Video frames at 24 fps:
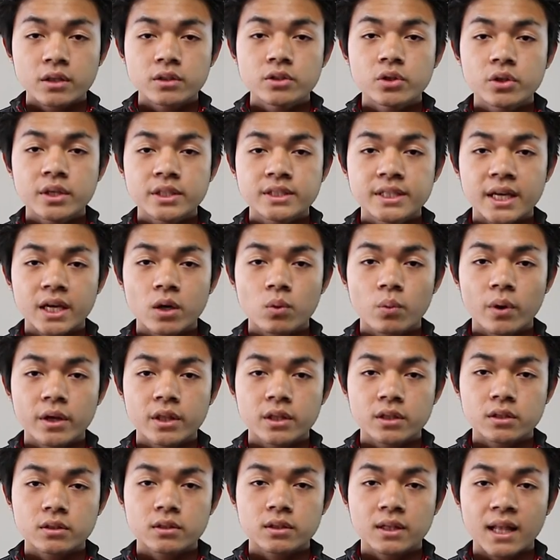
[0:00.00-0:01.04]
You can take away
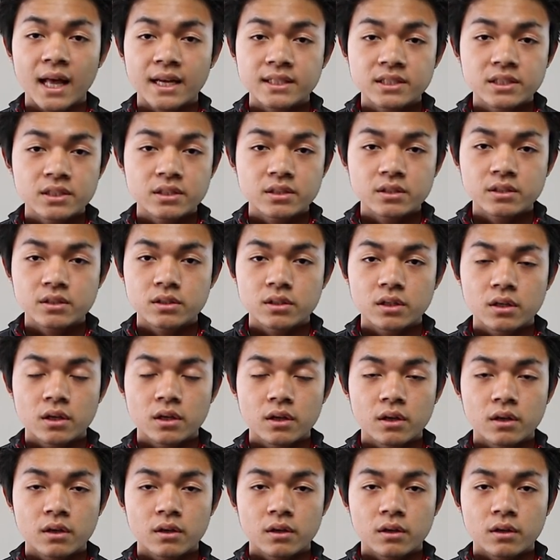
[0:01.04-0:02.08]
the classes
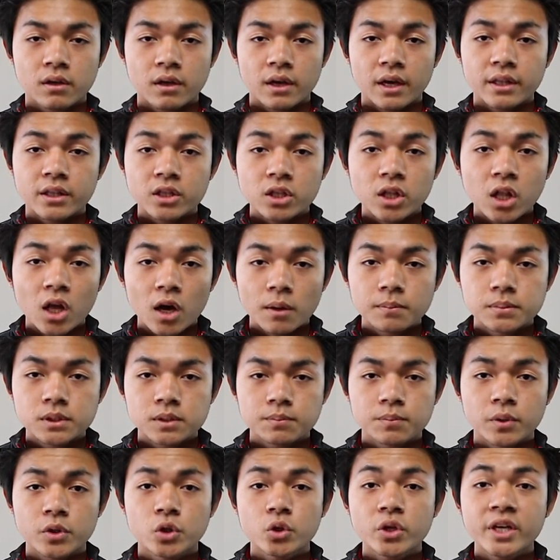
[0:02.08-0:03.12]
and the clubs,
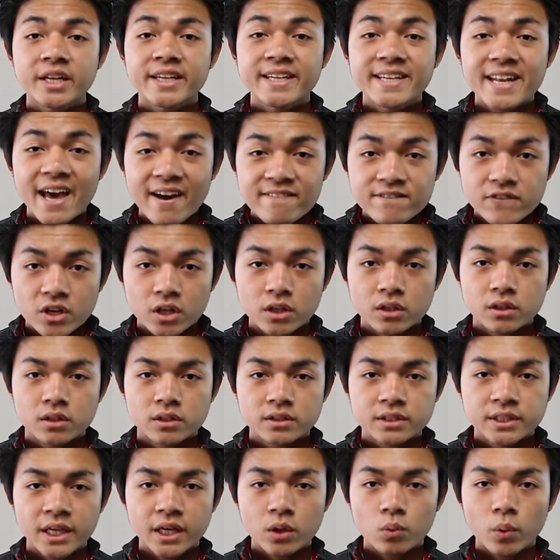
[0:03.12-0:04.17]
but you can never
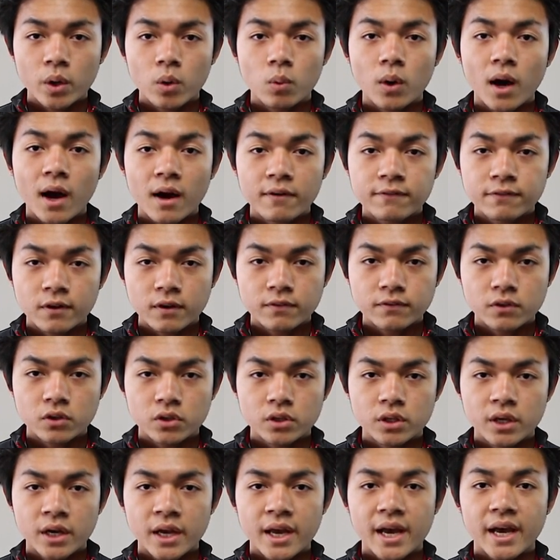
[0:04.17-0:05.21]
take away what I fought
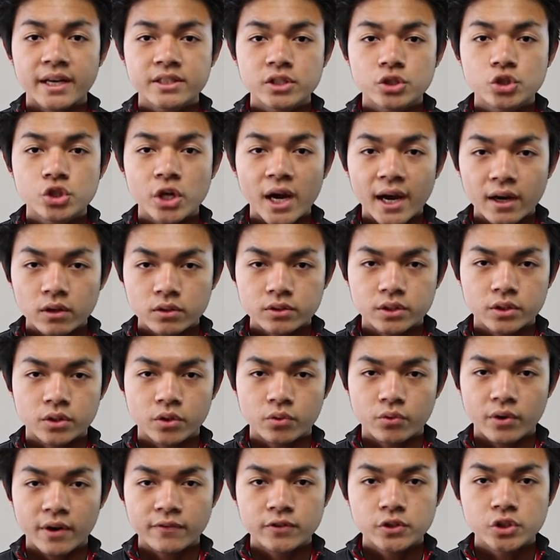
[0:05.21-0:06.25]
for as a child in
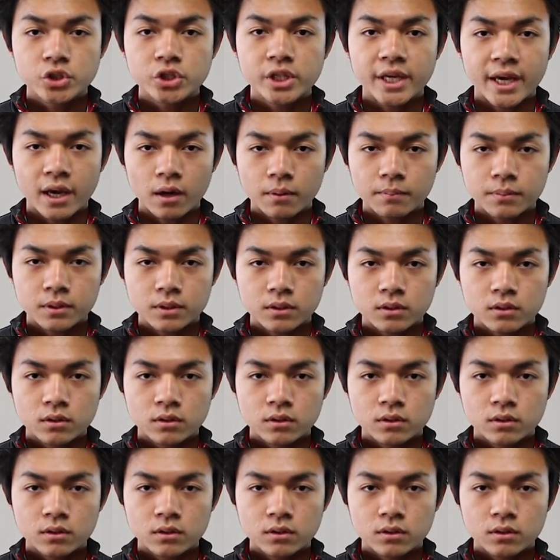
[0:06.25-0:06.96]
the refugee camp,